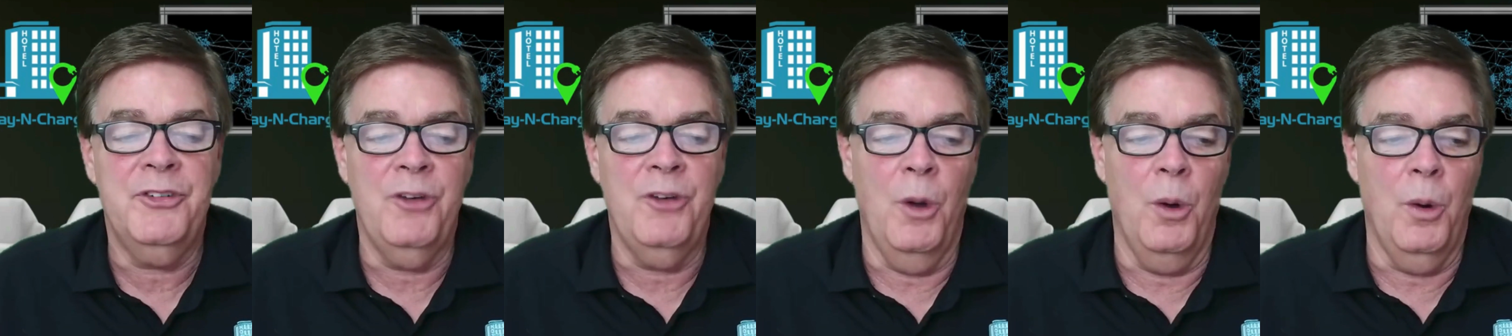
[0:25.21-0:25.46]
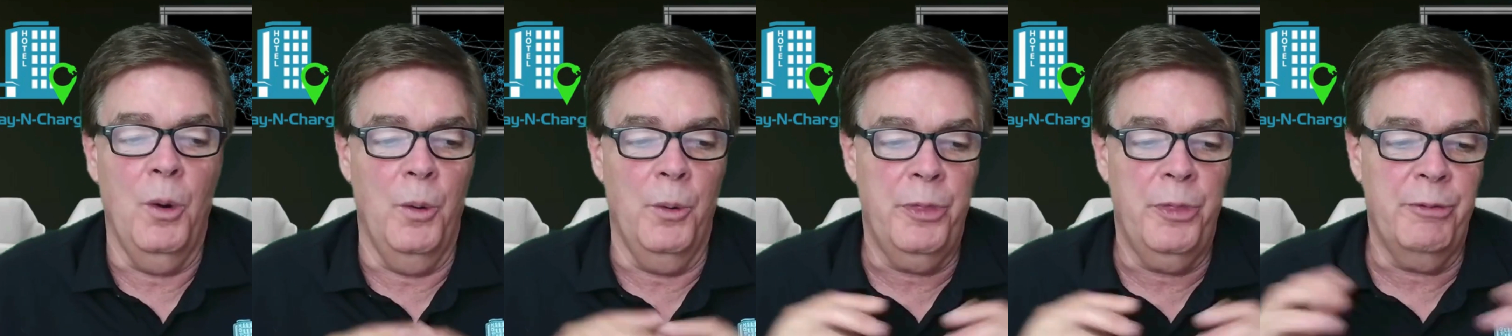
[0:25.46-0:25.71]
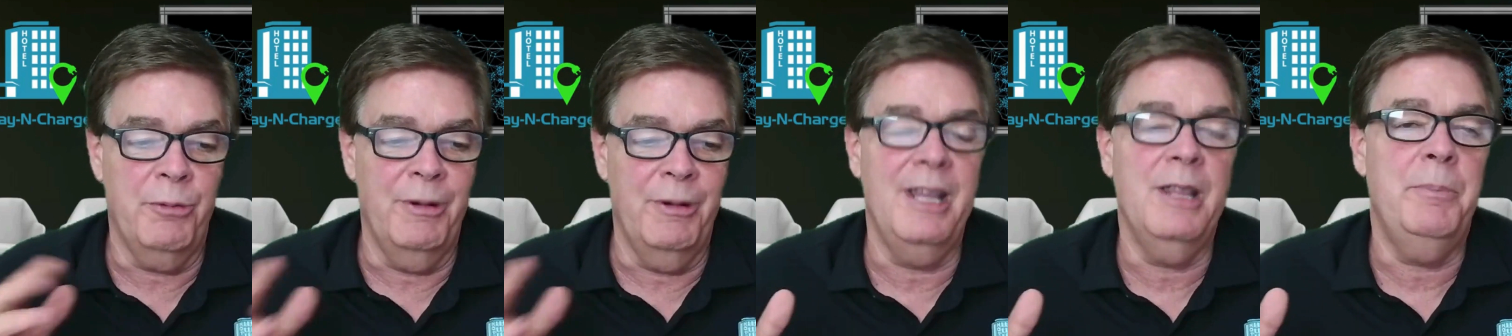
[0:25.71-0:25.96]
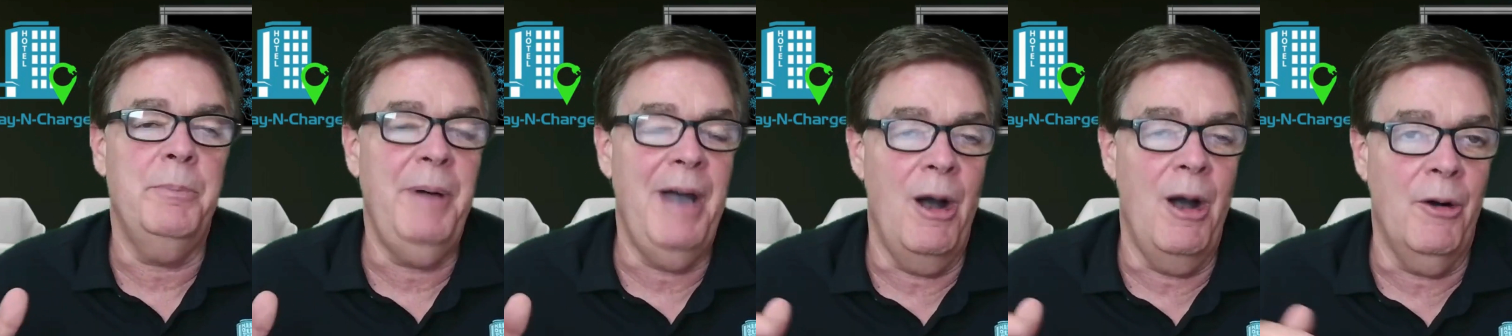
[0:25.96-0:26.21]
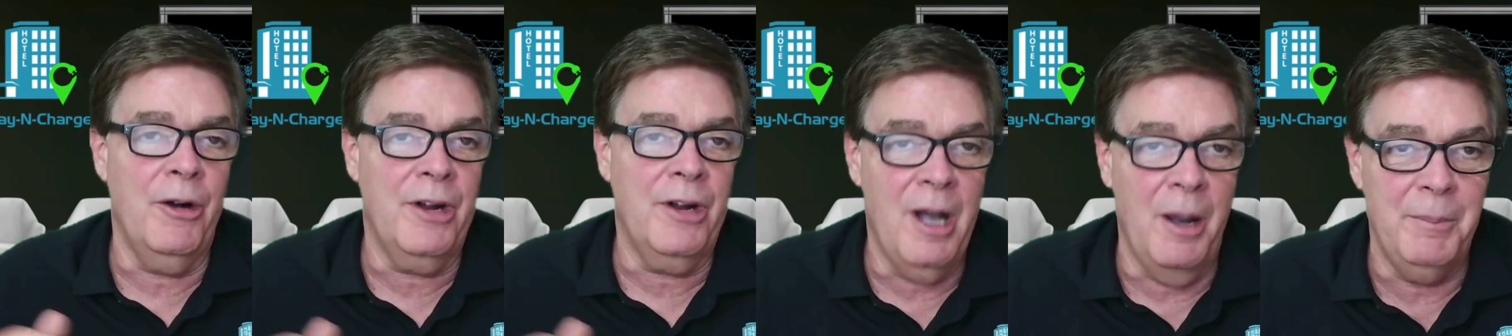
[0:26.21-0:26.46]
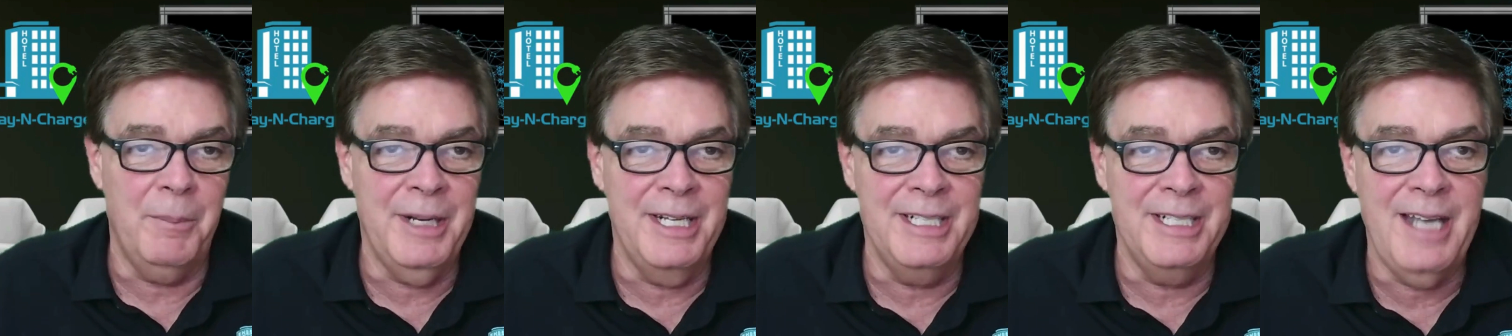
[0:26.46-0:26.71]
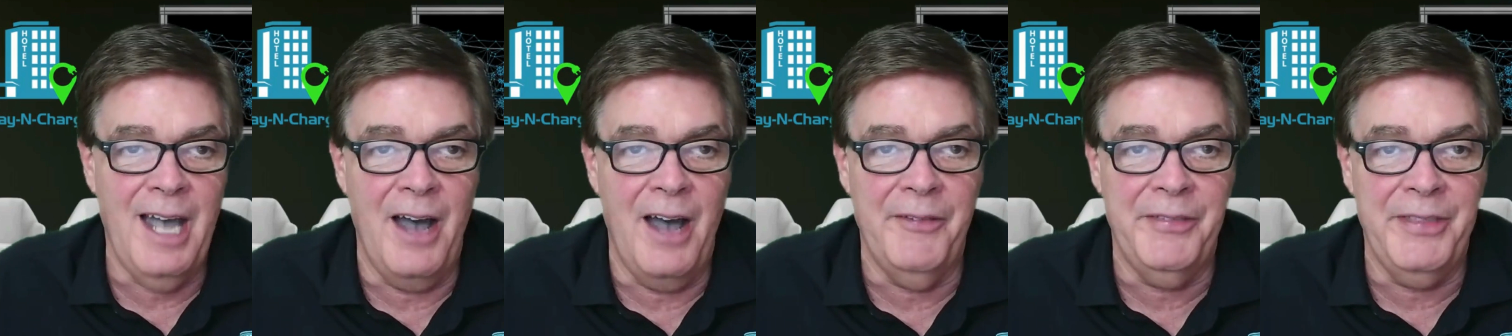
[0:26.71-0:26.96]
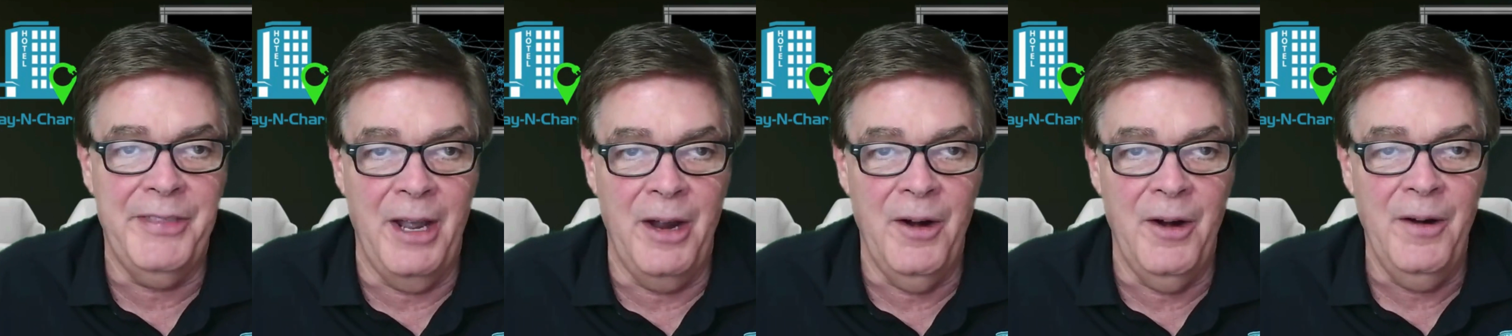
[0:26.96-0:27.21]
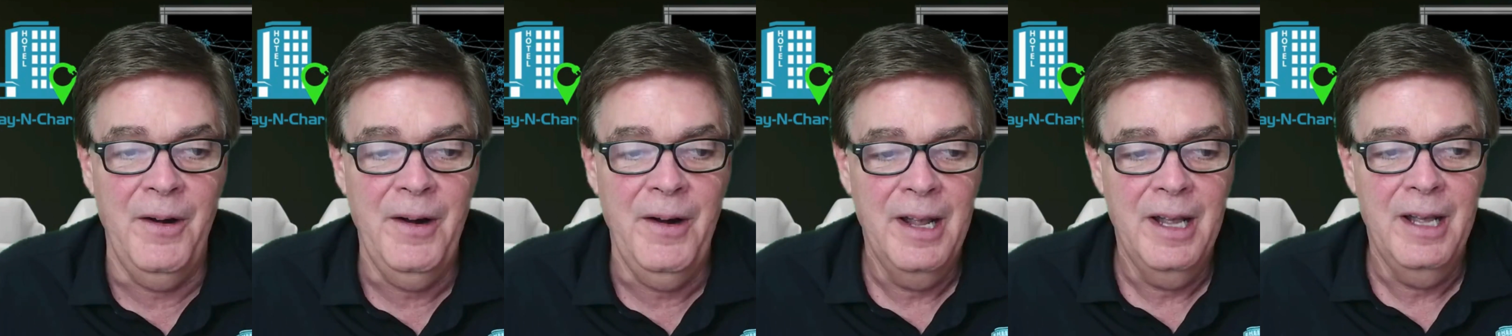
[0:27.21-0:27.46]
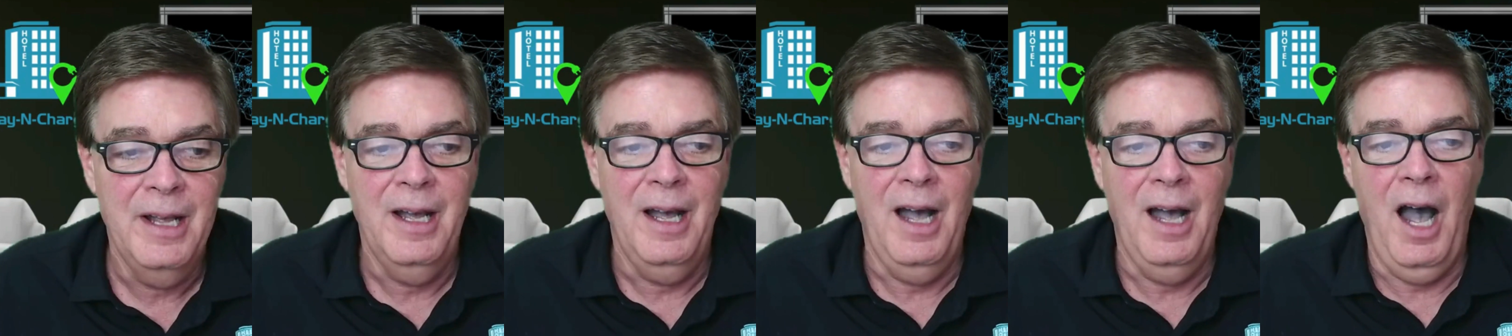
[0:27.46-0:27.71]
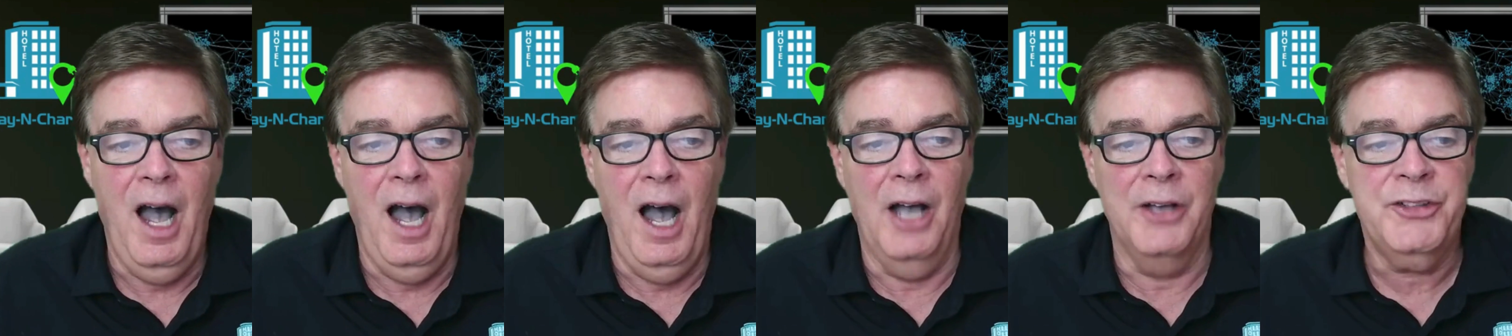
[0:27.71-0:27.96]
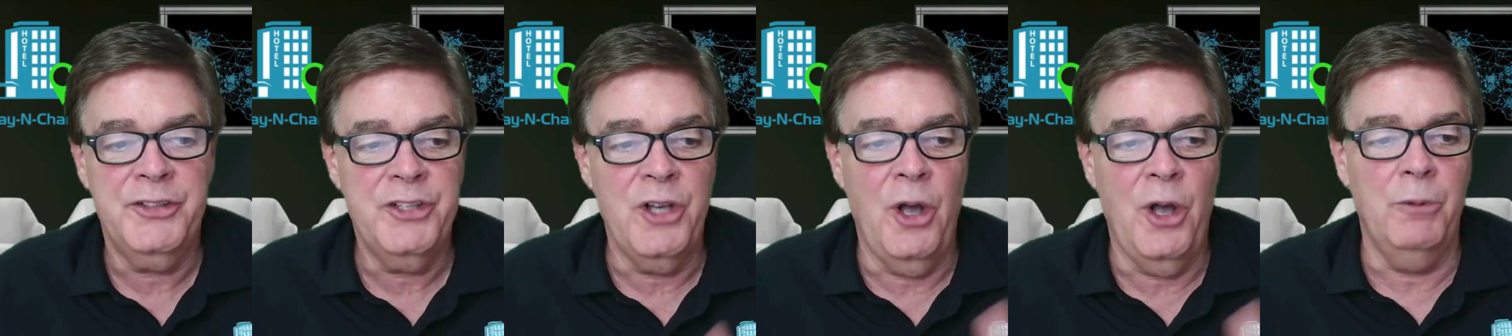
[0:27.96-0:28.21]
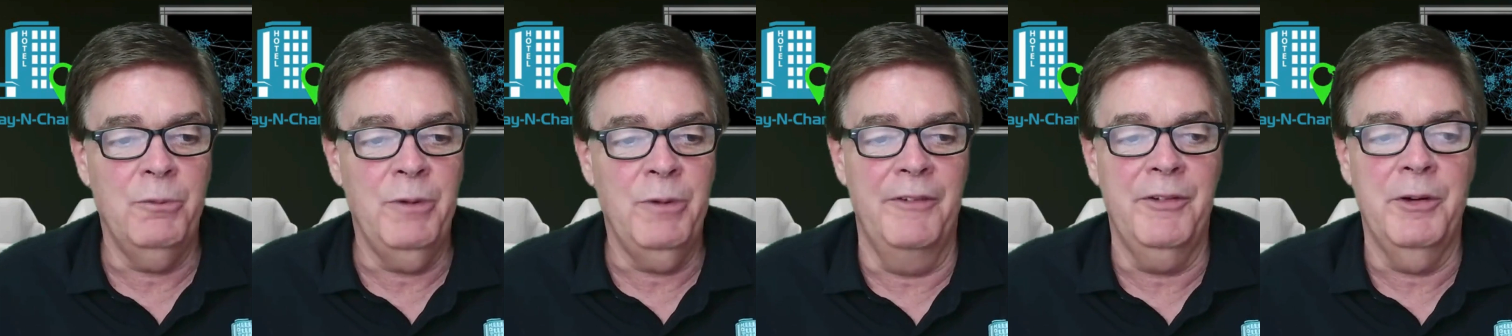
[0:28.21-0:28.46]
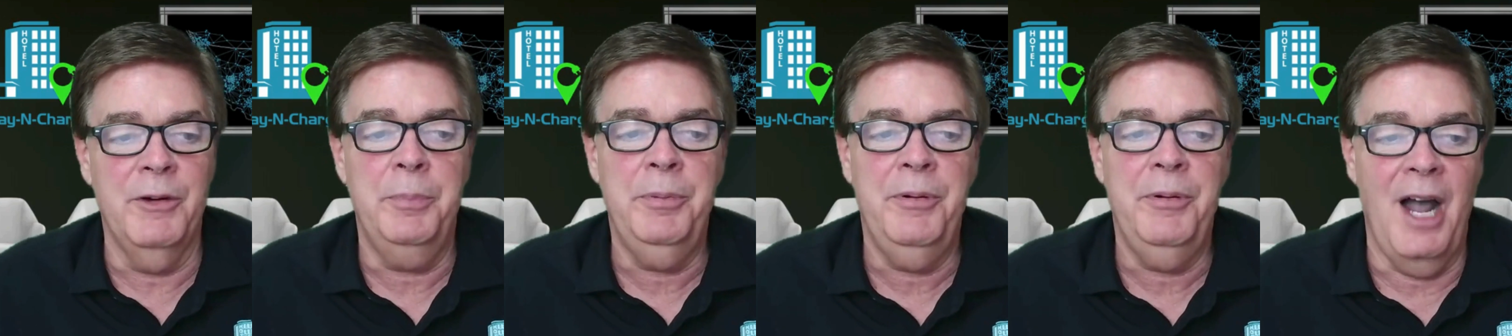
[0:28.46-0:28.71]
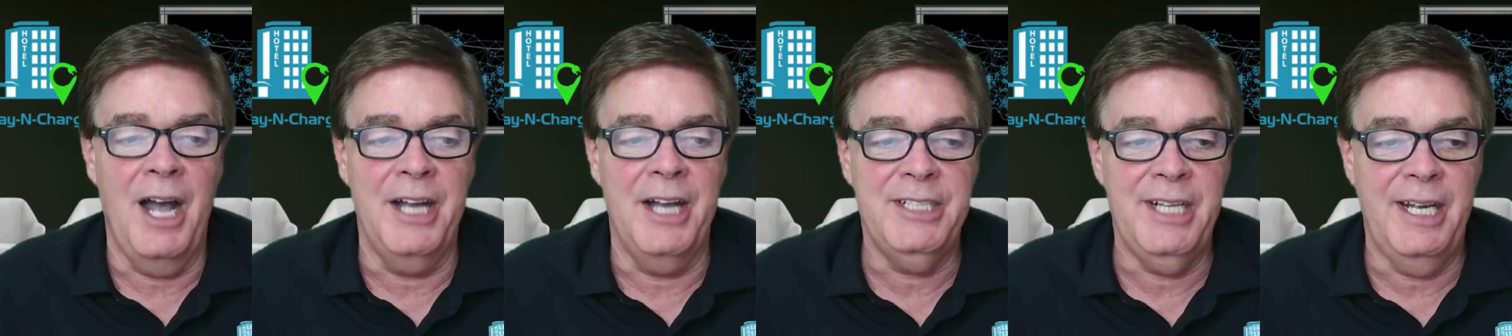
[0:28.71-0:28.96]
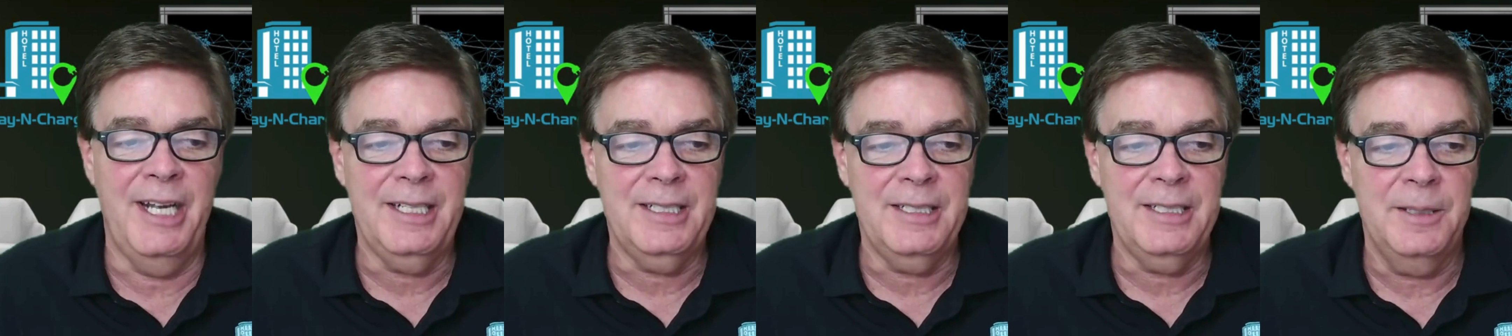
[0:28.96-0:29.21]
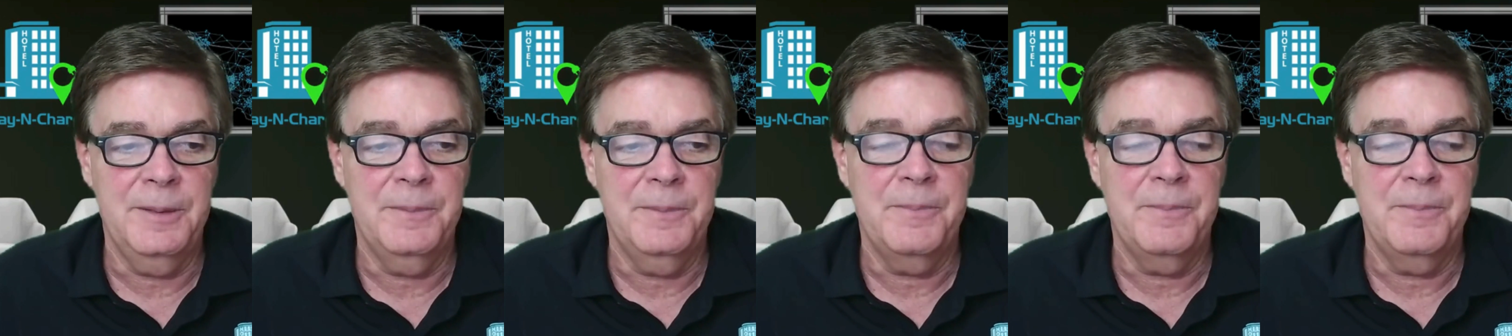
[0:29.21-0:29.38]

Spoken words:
So 3 of the power companies out there, Salt River Project,